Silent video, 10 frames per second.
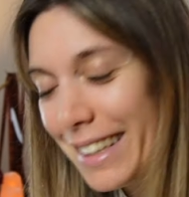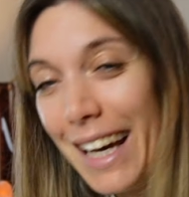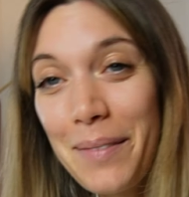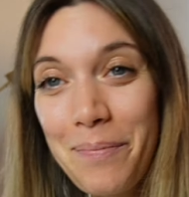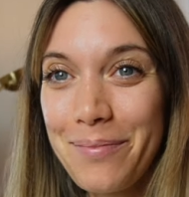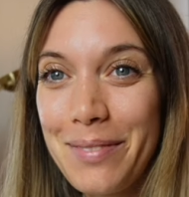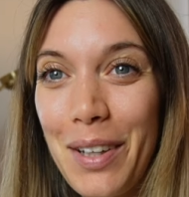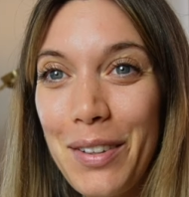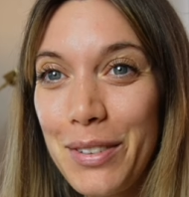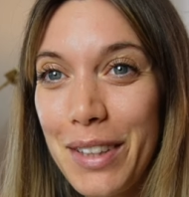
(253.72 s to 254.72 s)
yeah, I'm
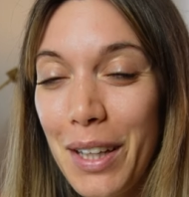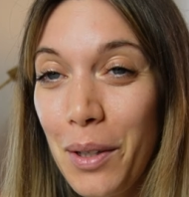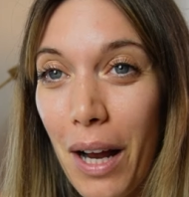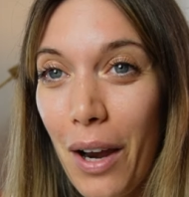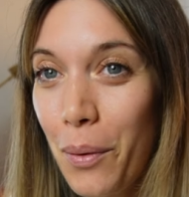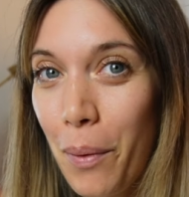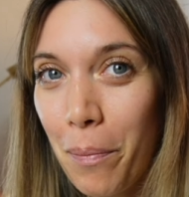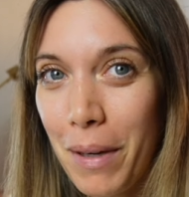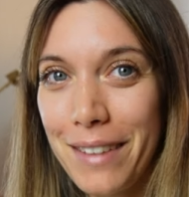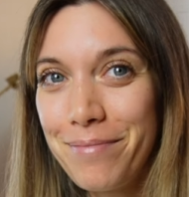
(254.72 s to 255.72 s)
going to take you along with
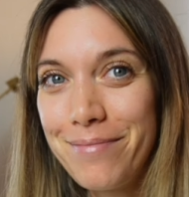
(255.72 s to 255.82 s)
me.